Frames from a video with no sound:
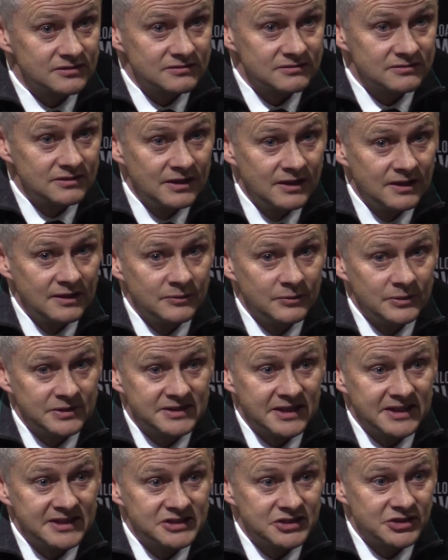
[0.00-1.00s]
and
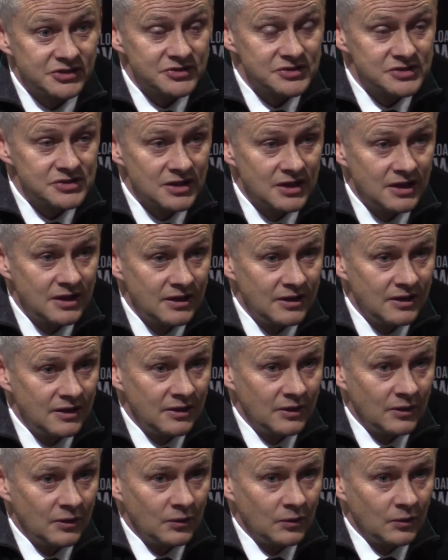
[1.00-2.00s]
we're dangerous.
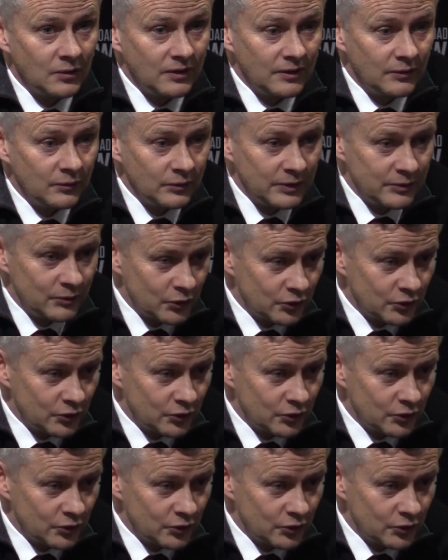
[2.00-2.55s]
We